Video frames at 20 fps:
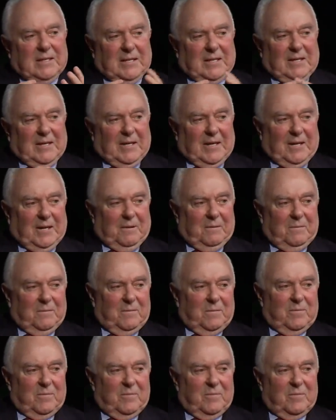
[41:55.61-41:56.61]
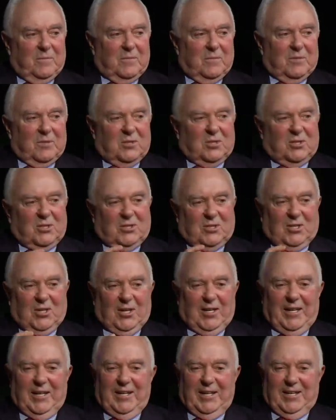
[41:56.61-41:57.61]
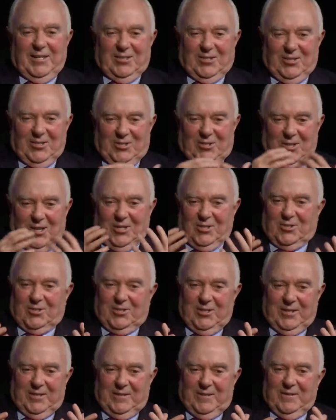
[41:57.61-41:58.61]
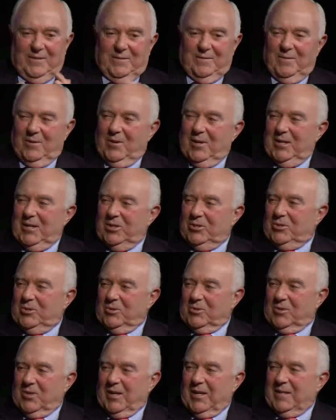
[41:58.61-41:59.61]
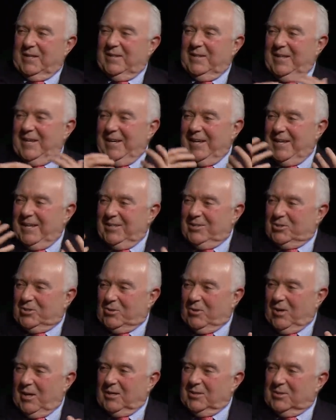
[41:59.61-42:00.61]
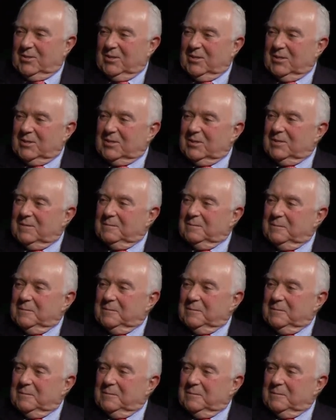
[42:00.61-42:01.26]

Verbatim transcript: uh, society has adjusted on issues like the AIDS crisis